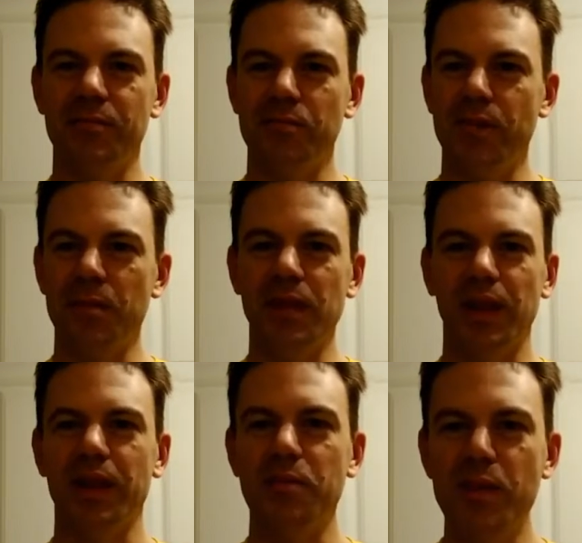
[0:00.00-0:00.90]
maybe
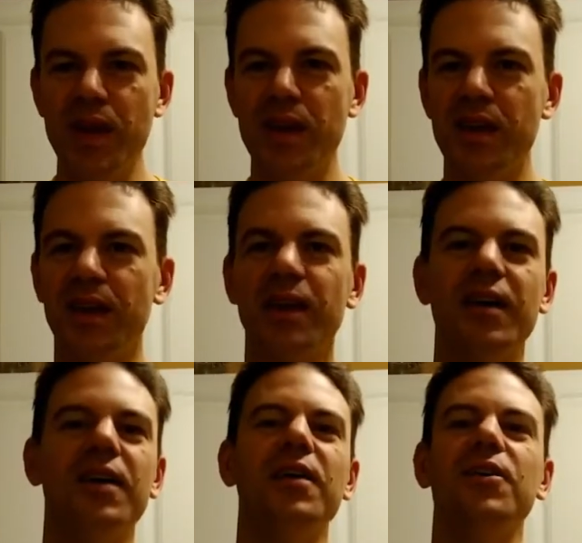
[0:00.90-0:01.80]
like me,
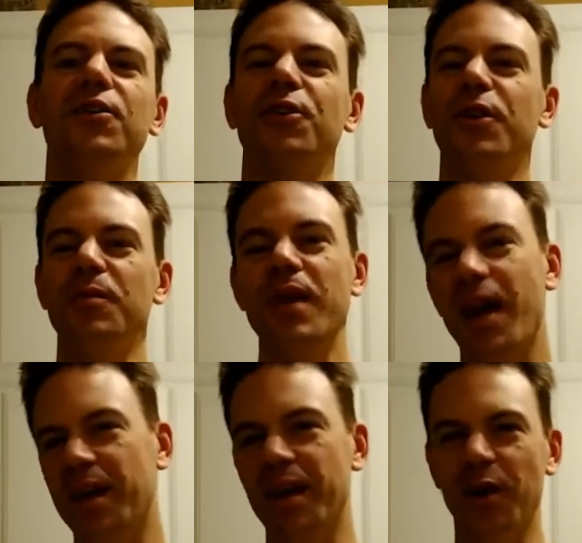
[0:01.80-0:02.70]
you're going to be
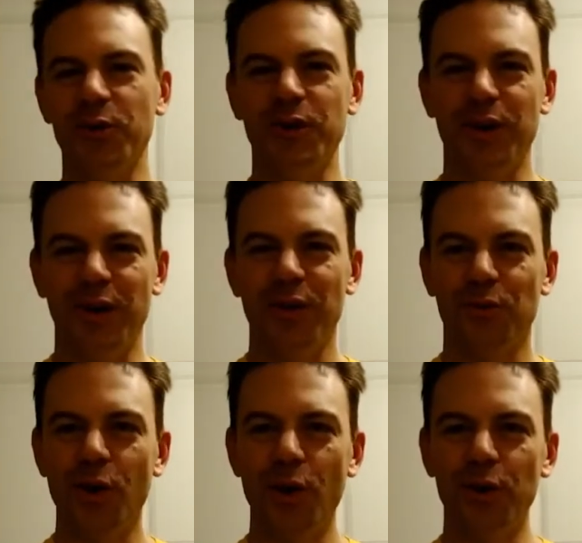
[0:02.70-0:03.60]
heading out on the
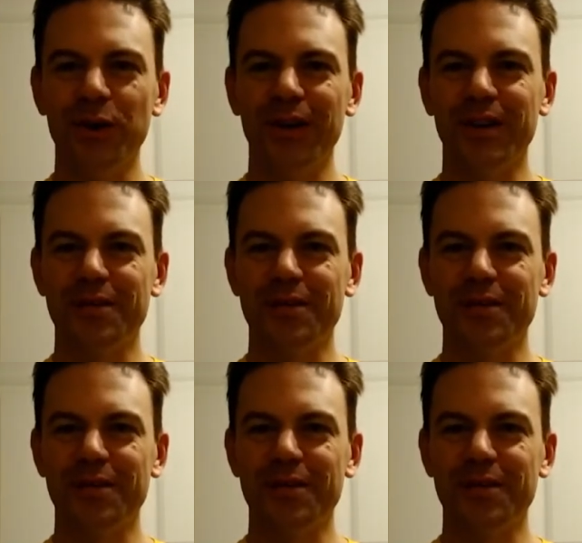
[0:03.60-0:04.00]
road,